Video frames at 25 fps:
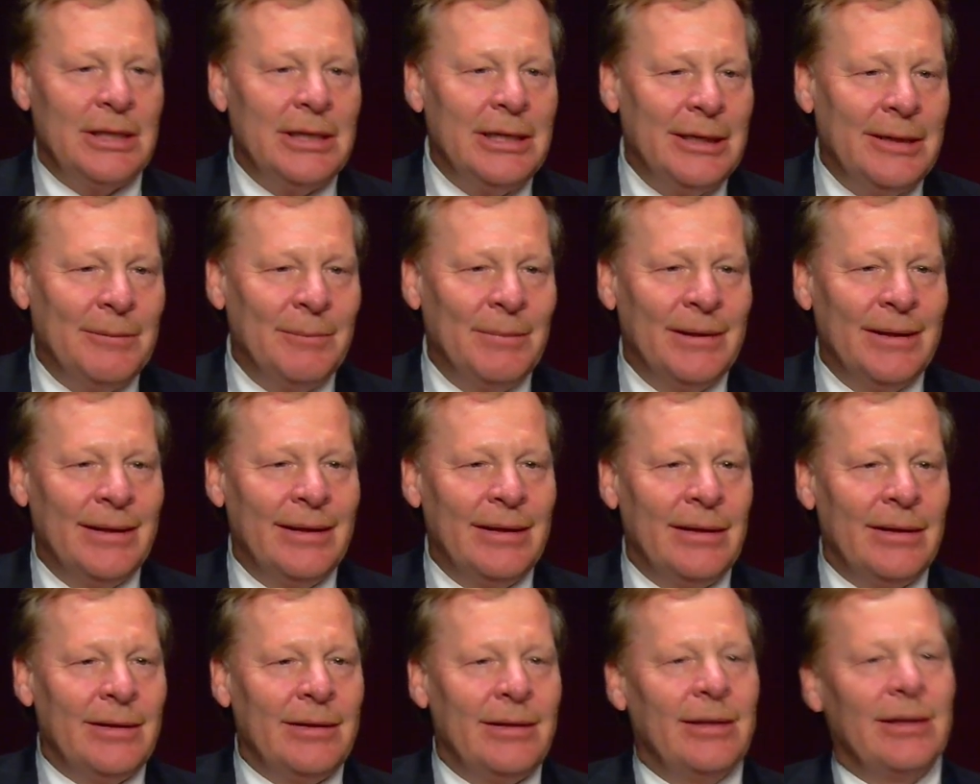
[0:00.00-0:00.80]
team.
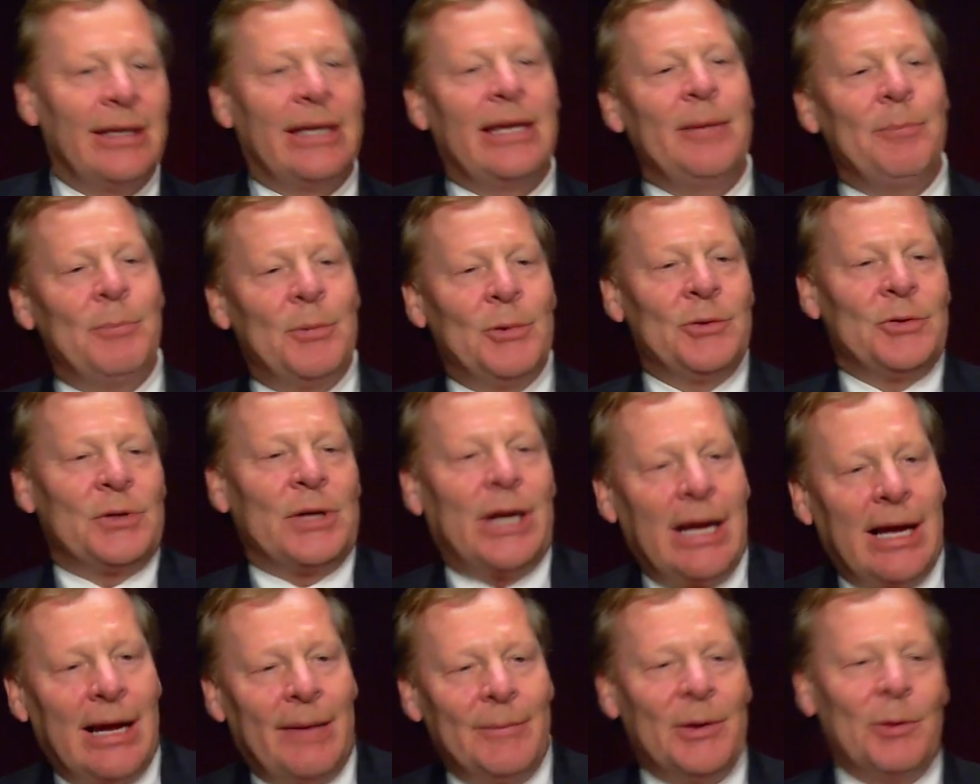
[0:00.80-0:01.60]
You keep your
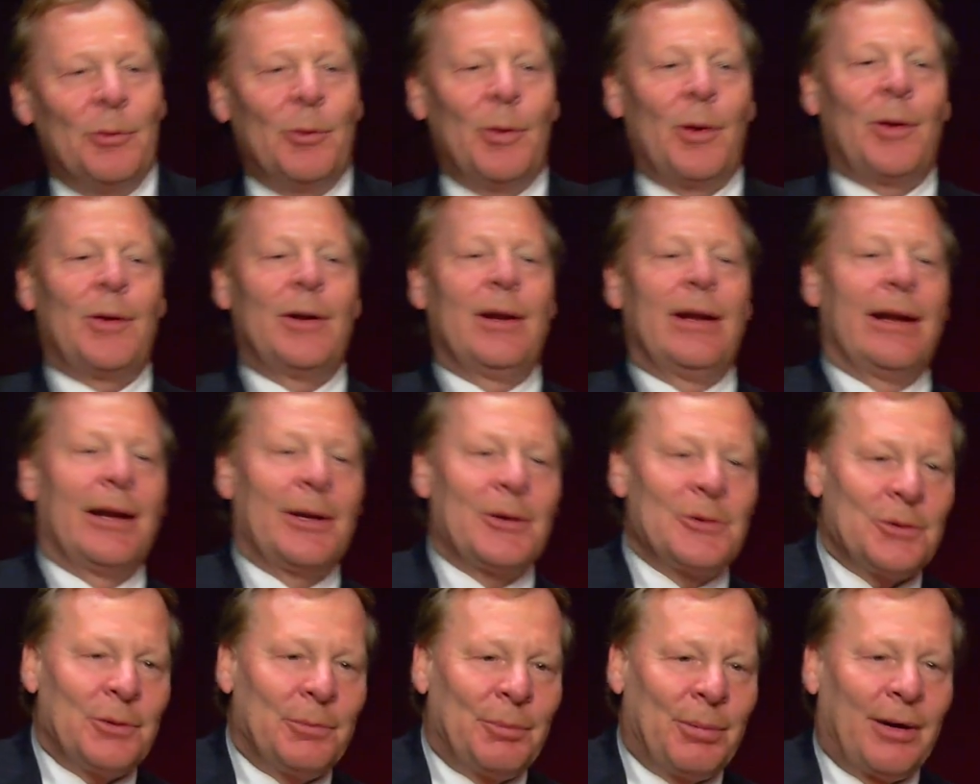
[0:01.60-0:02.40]
job, you work on an
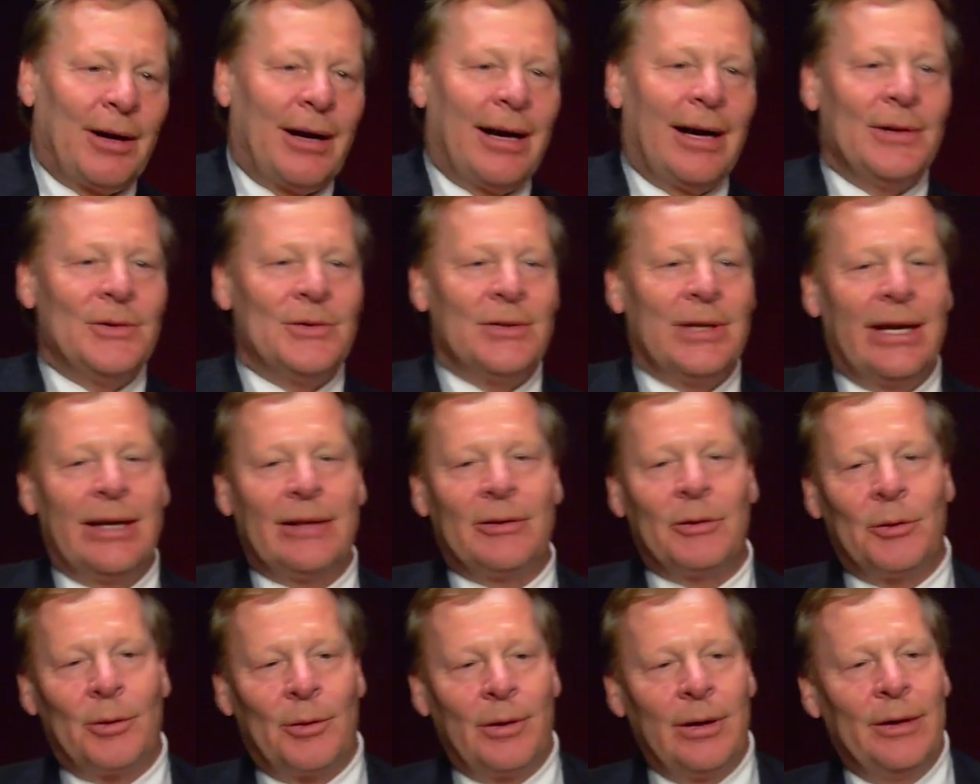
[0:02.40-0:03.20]
extra
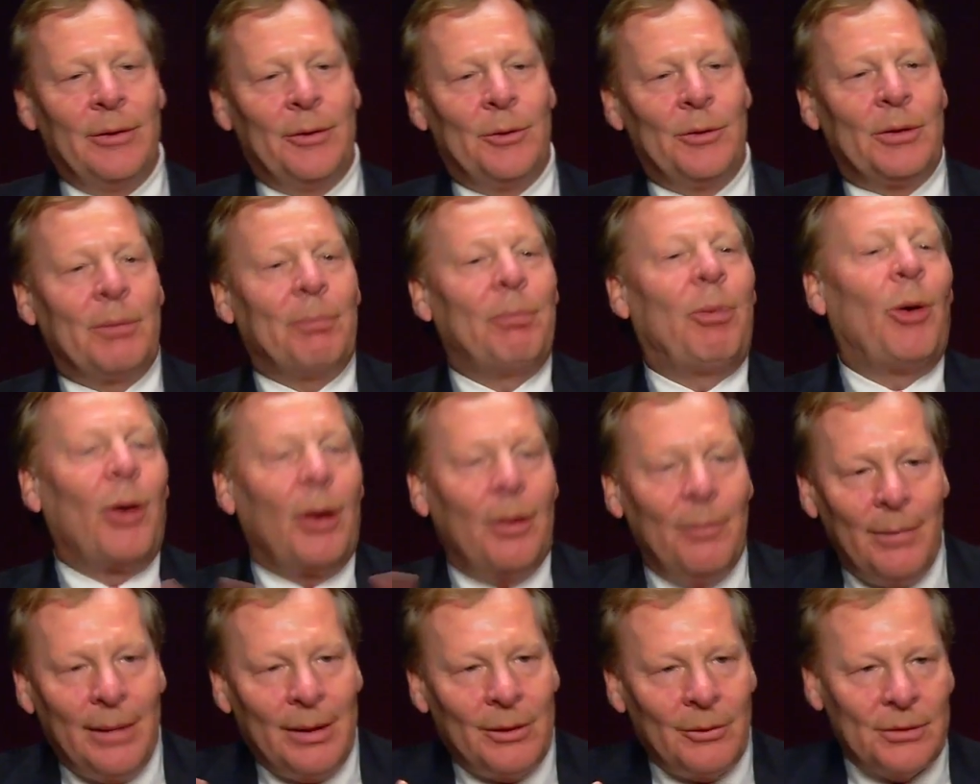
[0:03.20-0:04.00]
project or
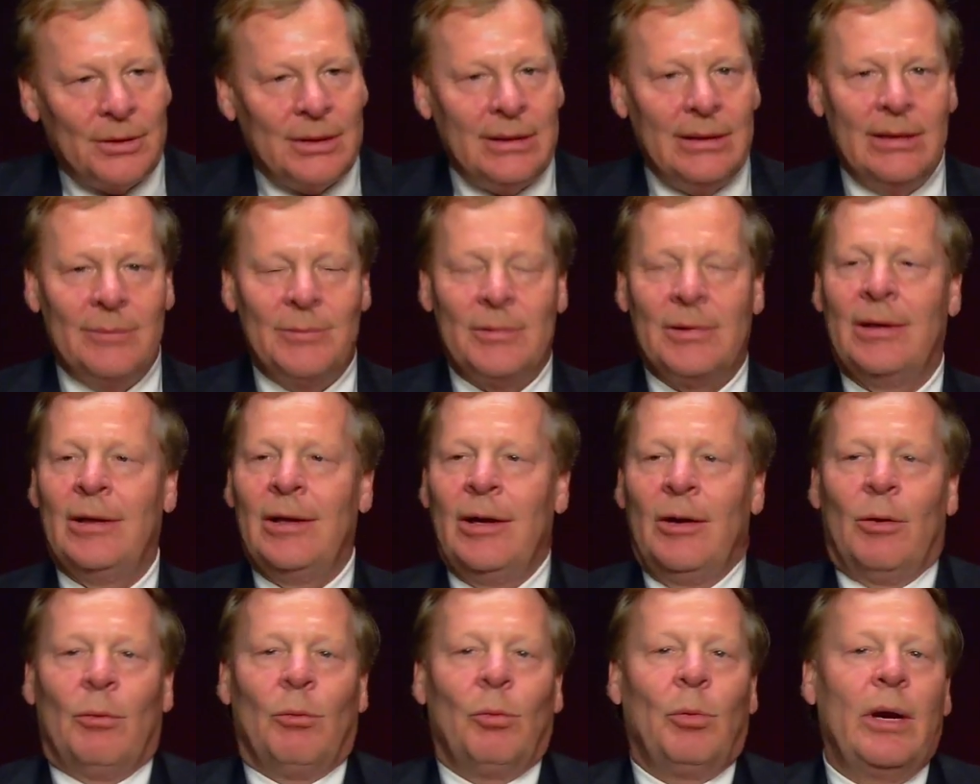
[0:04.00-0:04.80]
interdepartmental teams.
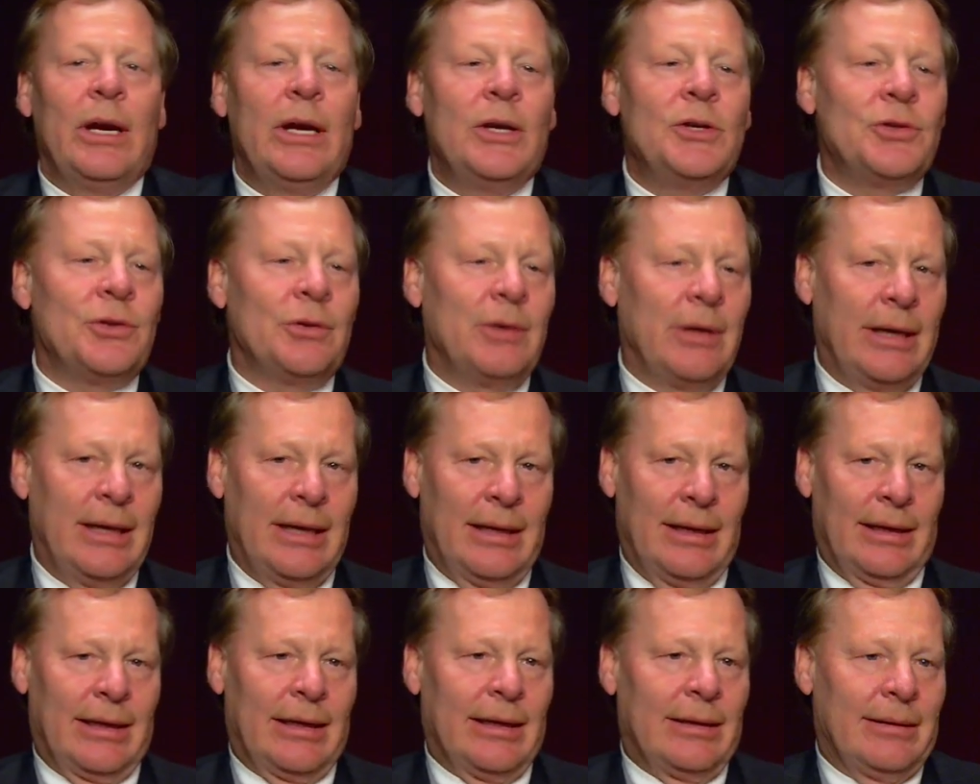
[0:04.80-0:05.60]
Raise your
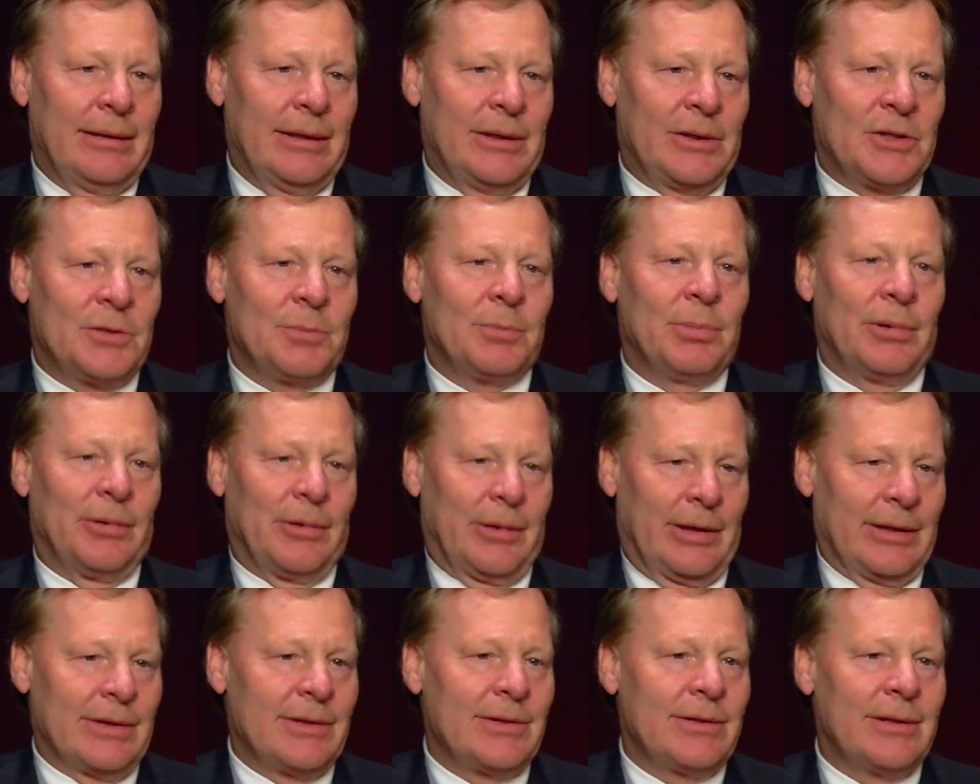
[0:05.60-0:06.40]
hand and get the
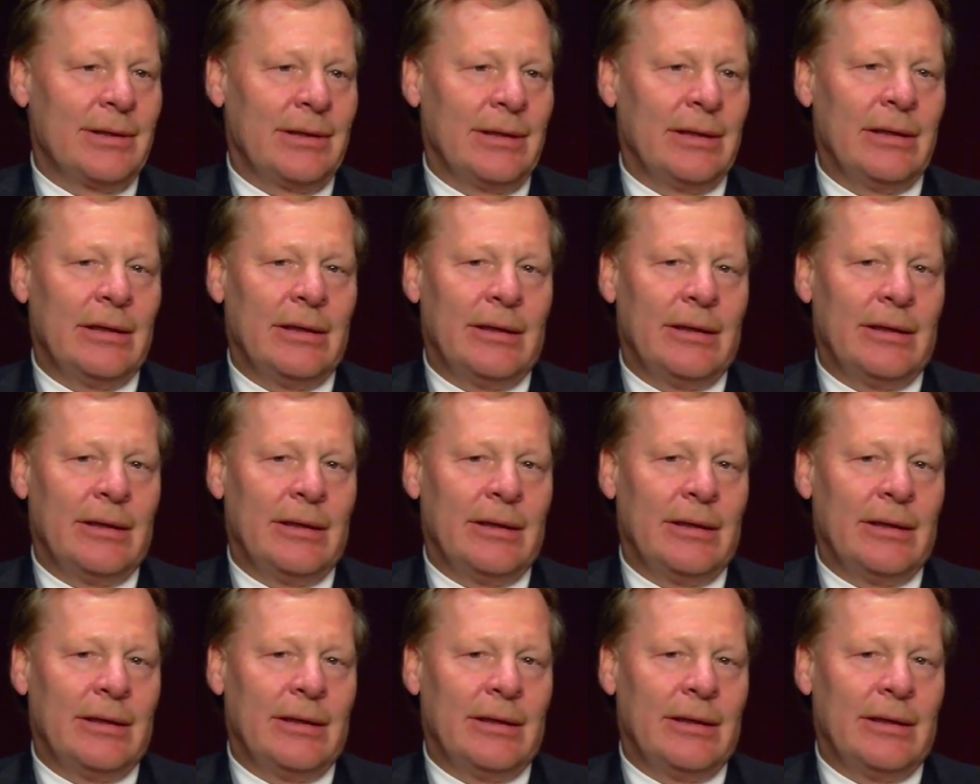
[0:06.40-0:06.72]
experience.